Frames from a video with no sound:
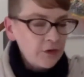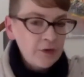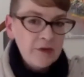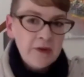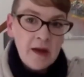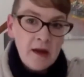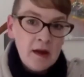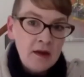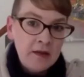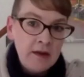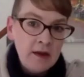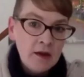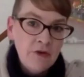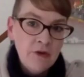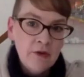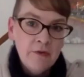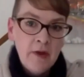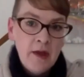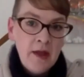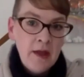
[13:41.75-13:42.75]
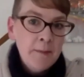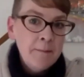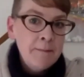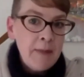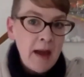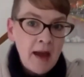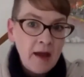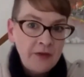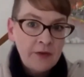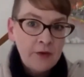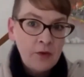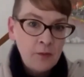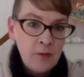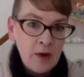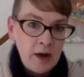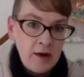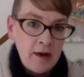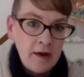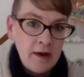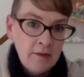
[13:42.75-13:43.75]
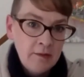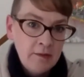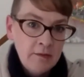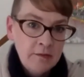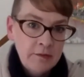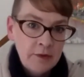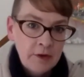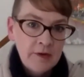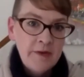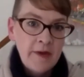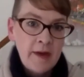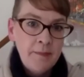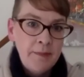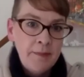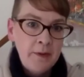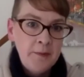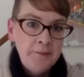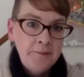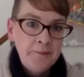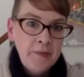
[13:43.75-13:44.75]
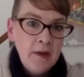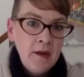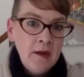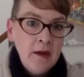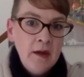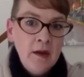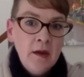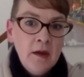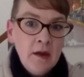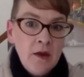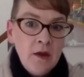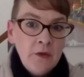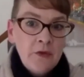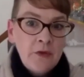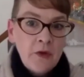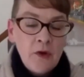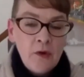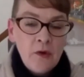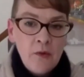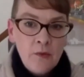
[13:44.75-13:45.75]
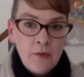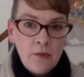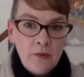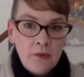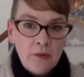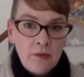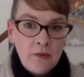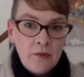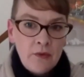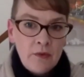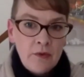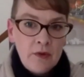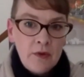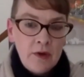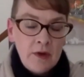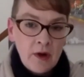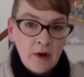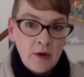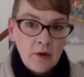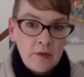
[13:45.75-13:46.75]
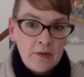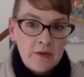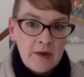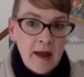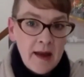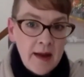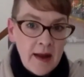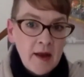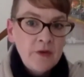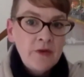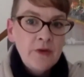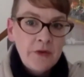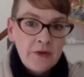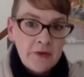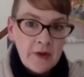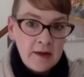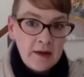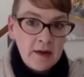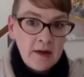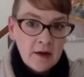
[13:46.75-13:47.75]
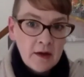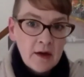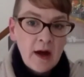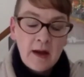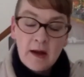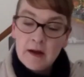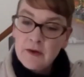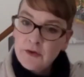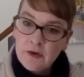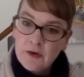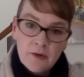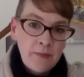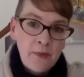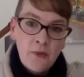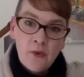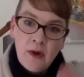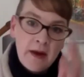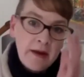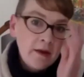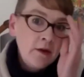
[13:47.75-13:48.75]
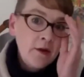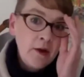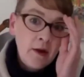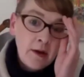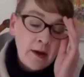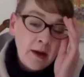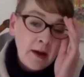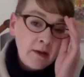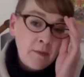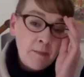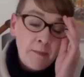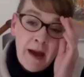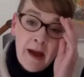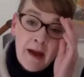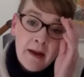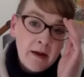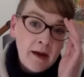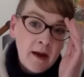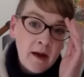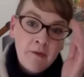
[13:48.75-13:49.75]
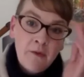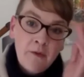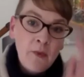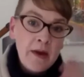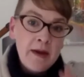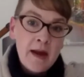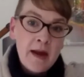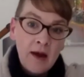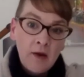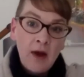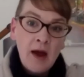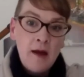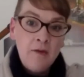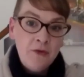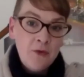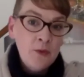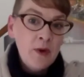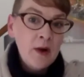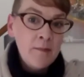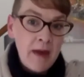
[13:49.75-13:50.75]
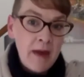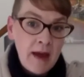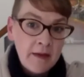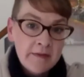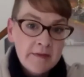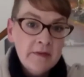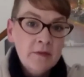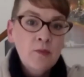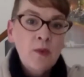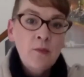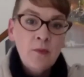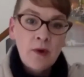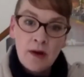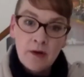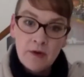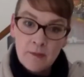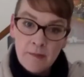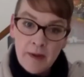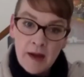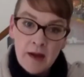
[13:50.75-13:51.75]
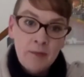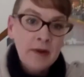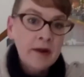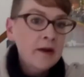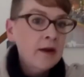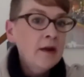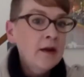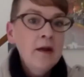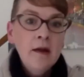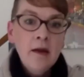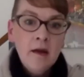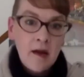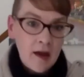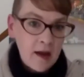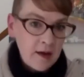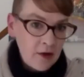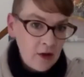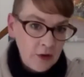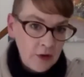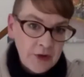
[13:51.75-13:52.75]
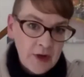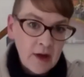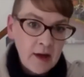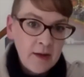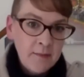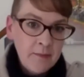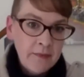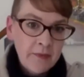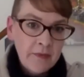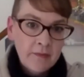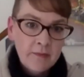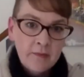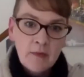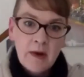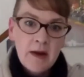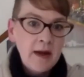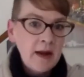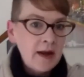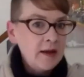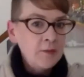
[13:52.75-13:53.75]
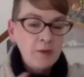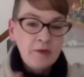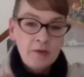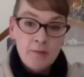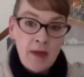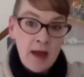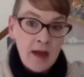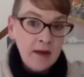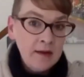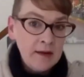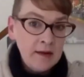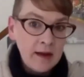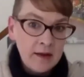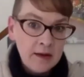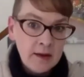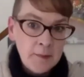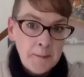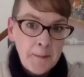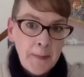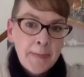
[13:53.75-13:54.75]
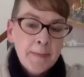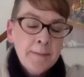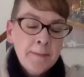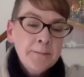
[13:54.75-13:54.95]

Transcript: So take the issue of mask wearing, for example. So, Dan Andrews said here at a certain point, look, it's bad enough. We now have to wear masks when we're out in public at all times, right? And it was mandated.